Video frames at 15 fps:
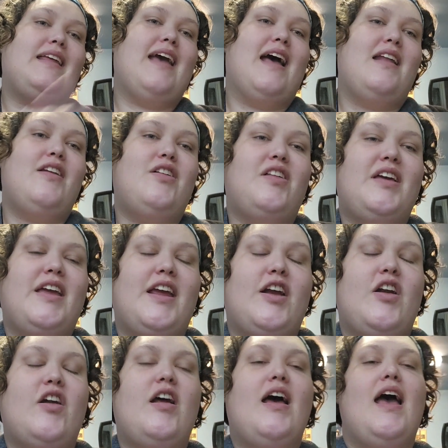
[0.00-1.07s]
Kendall
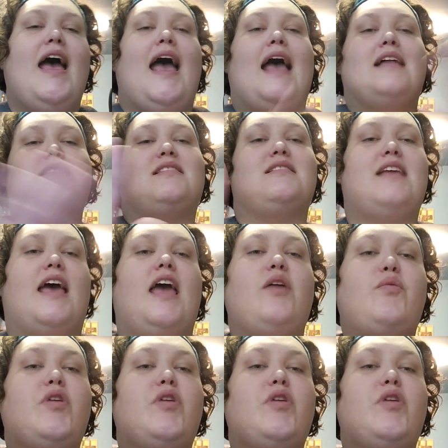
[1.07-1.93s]
here, and today